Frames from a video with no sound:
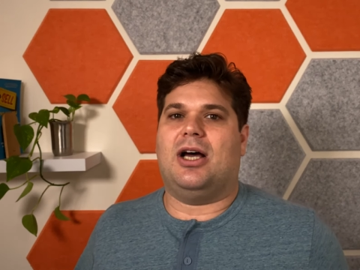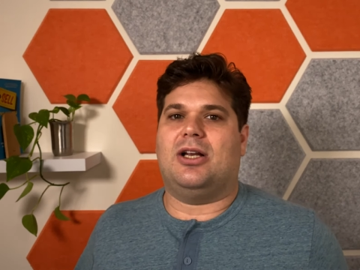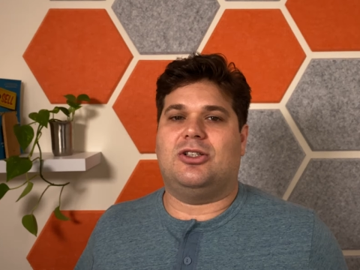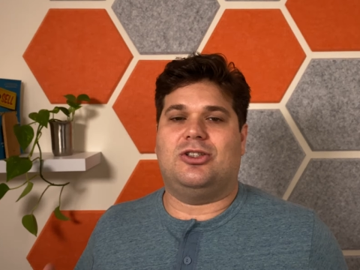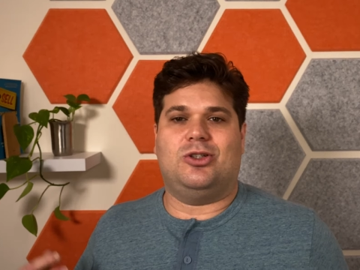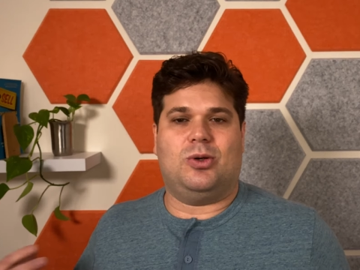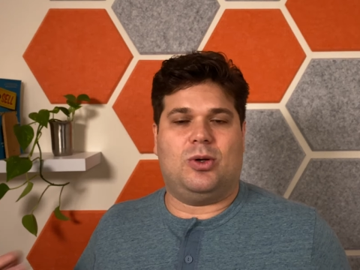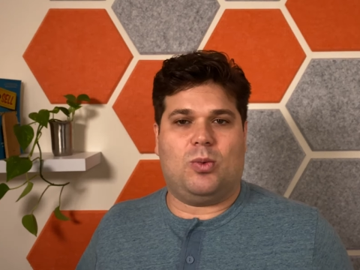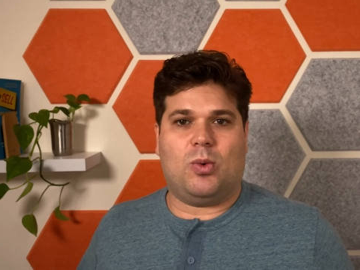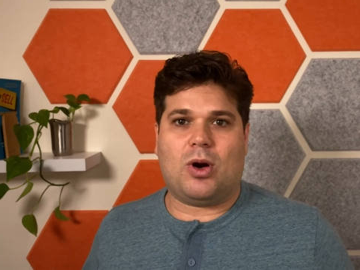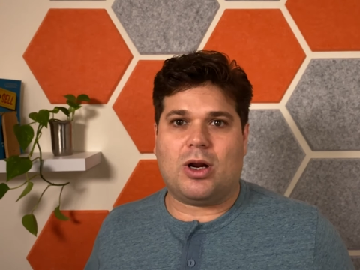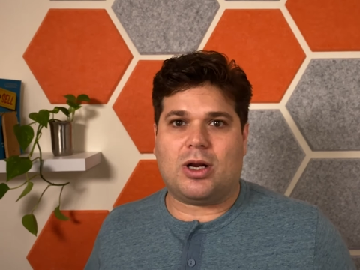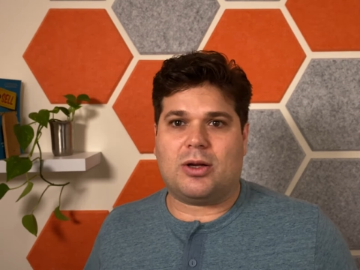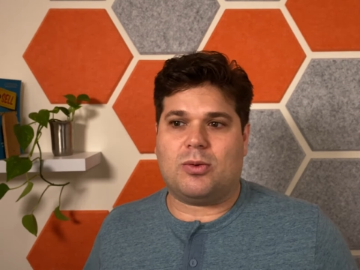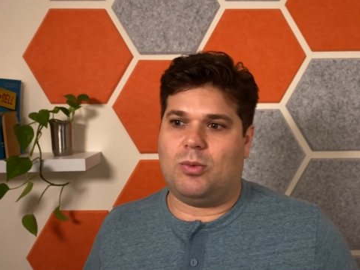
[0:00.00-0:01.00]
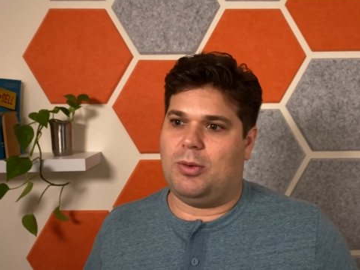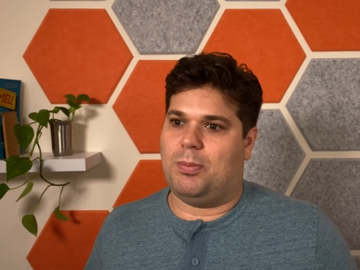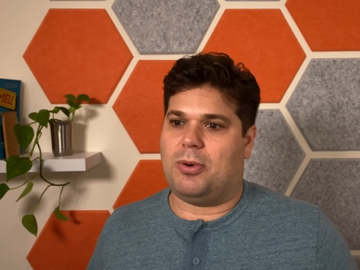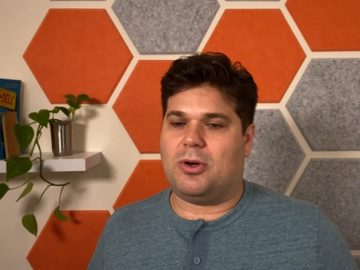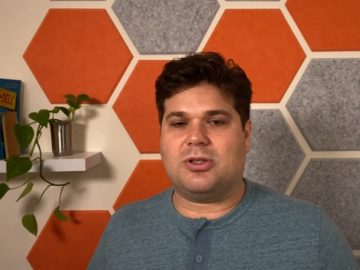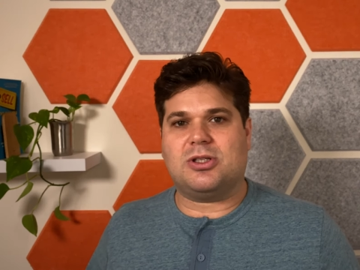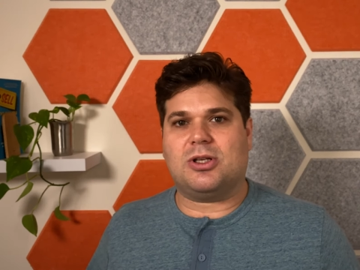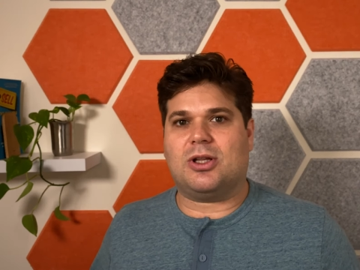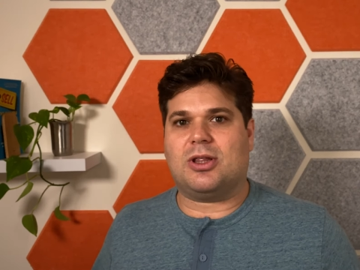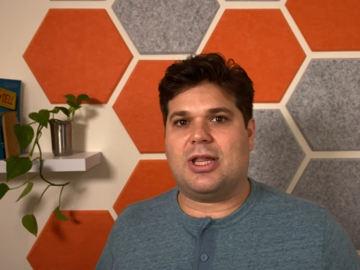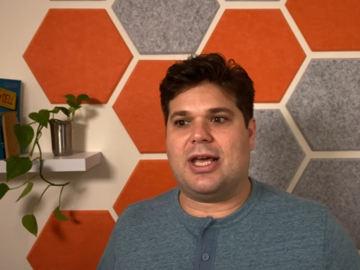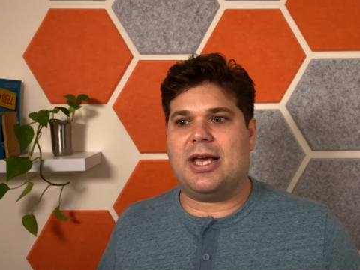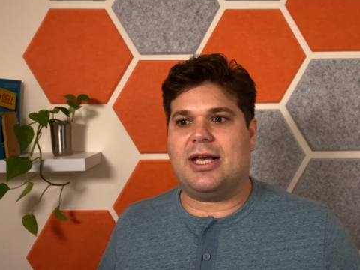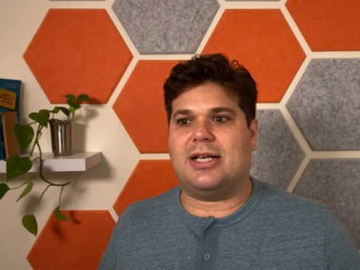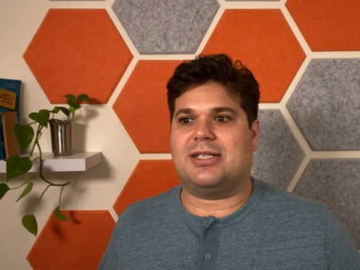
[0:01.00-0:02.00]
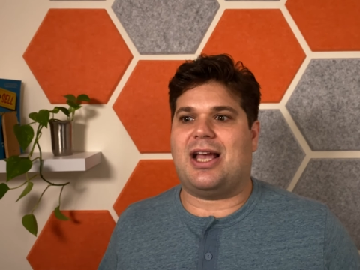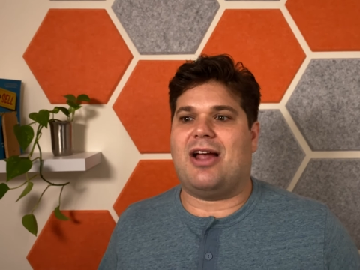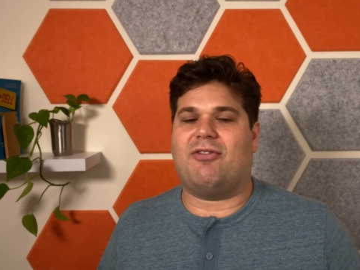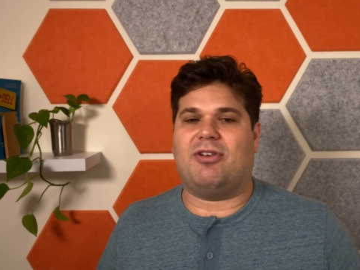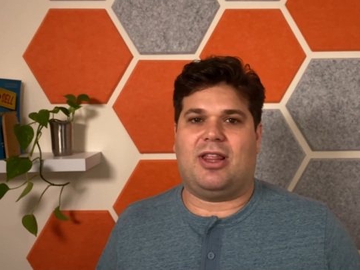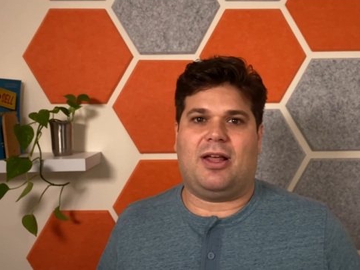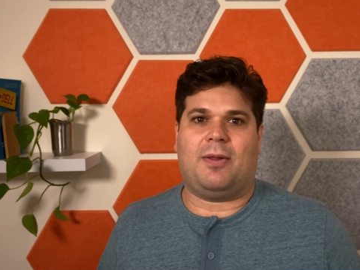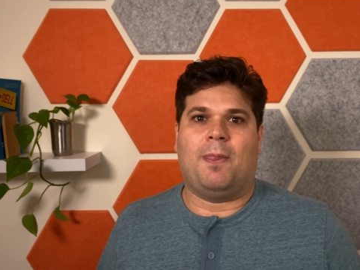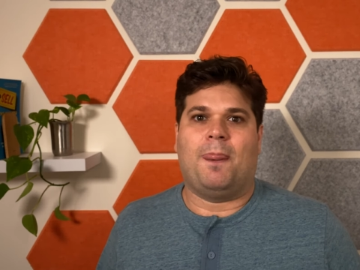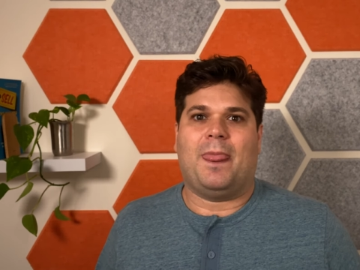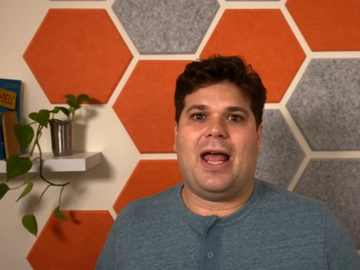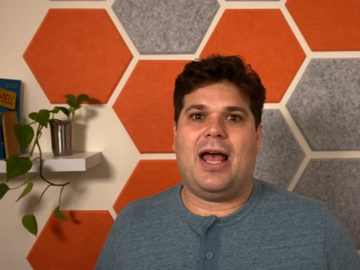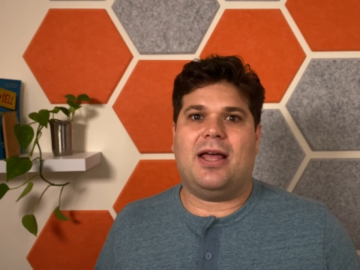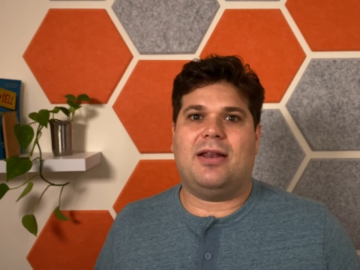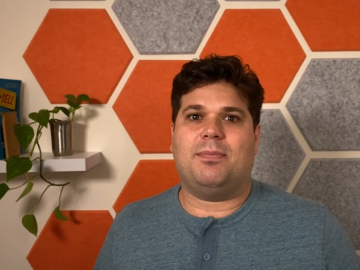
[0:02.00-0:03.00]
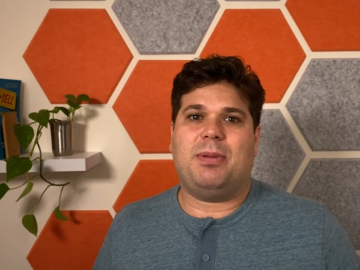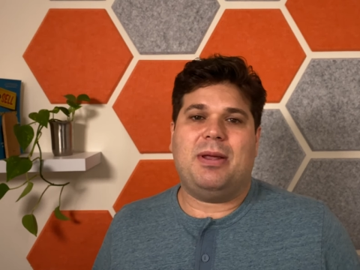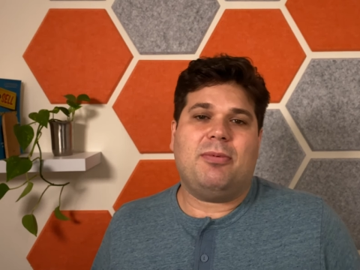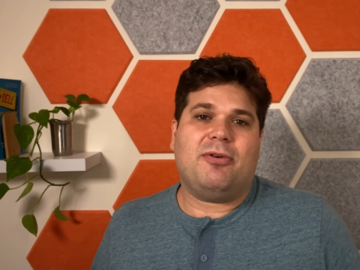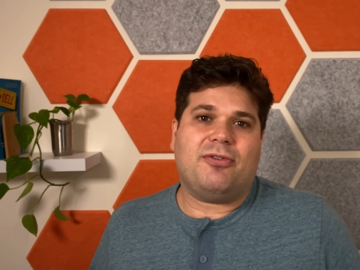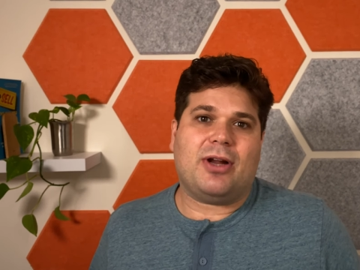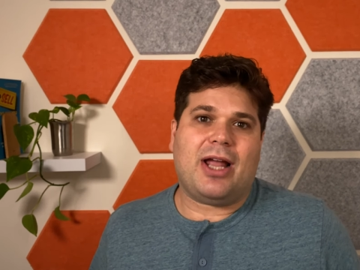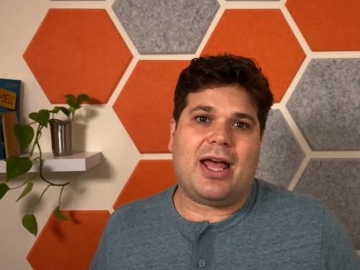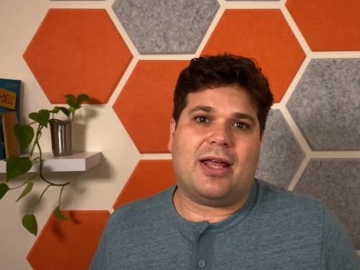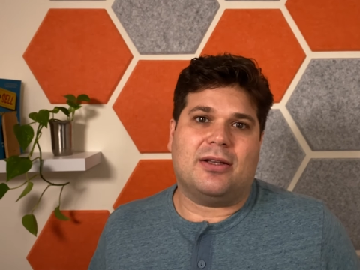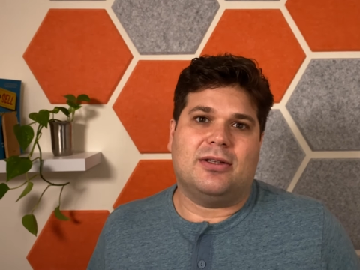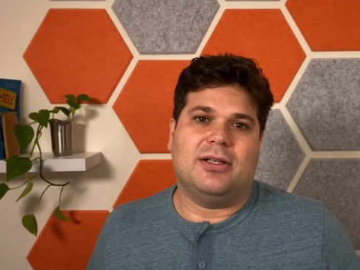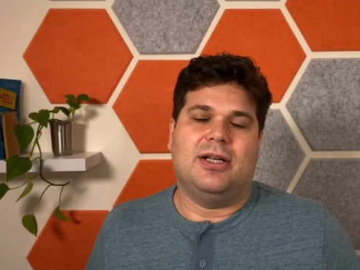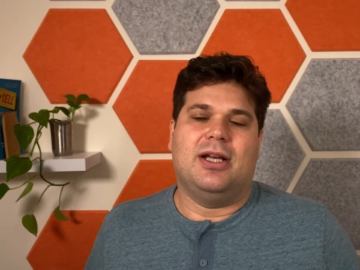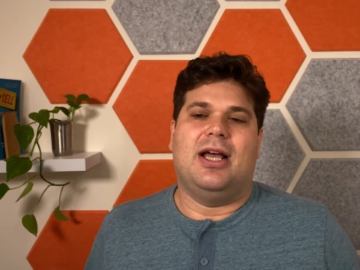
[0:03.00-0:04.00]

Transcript: doing work with personal things, everything. And people forget.